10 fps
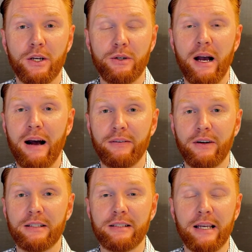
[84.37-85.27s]
you have
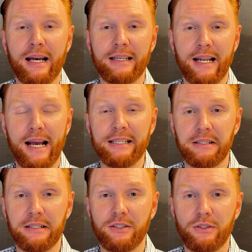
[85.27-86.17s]
us as an
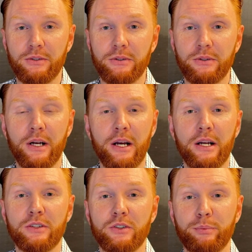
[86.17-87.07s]
asset to you
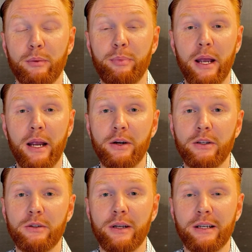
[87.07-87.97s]
to prepare
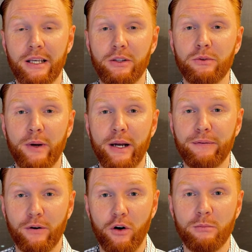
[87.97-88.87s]
you and get you ready
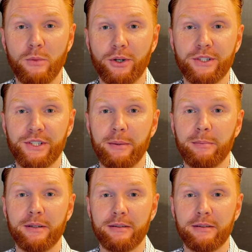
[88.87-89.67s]
for home ownership.